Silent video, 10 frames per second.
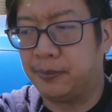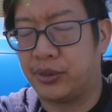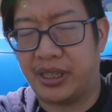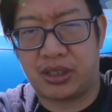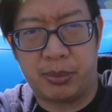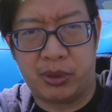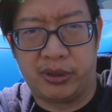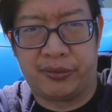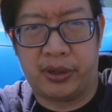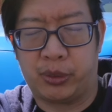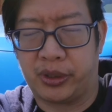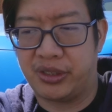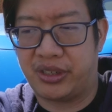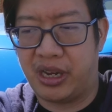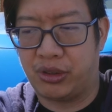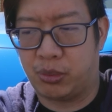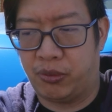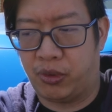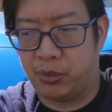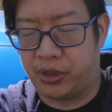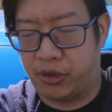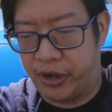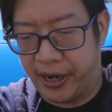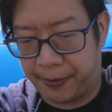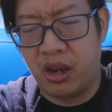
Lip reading: So that's gonna be really fun. We're gonna see how this performs on the track.